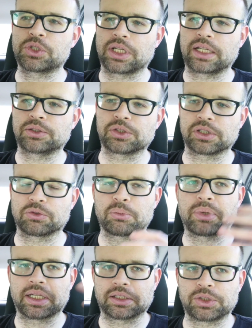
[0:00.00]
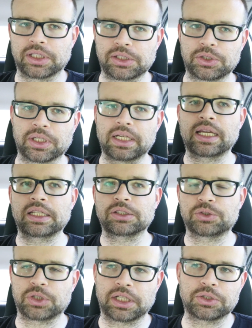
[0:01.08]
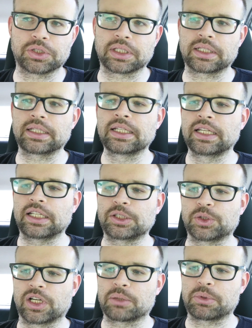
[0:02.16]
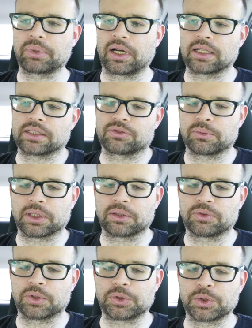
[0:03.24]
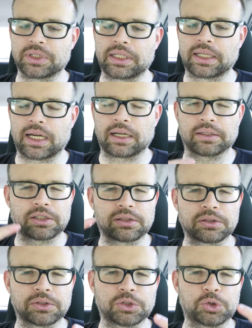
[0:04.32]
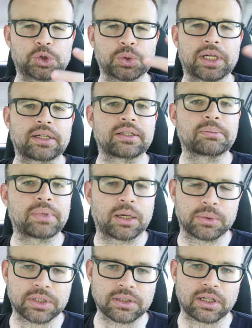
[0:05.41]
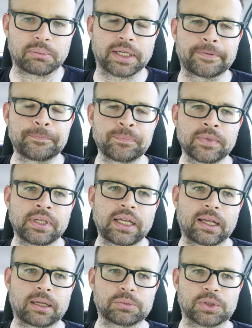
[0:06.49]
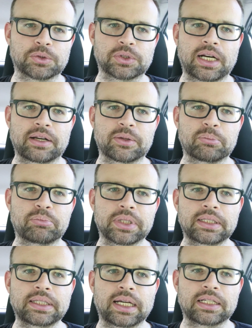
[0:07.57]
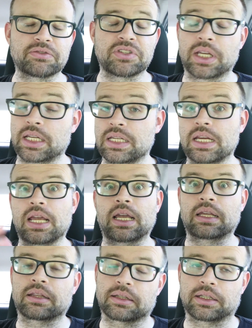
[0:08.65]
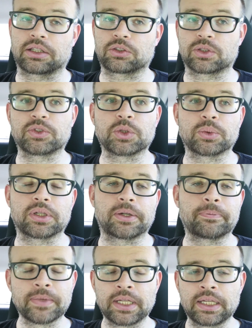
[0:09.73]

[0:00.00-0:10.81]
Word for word: changes, and Rebecca changing and Hayes changing and trying to be positive about the future, and then the kind of this, still this dread about what's coming. So those are kind of the big kind of yin and yang things, if you will,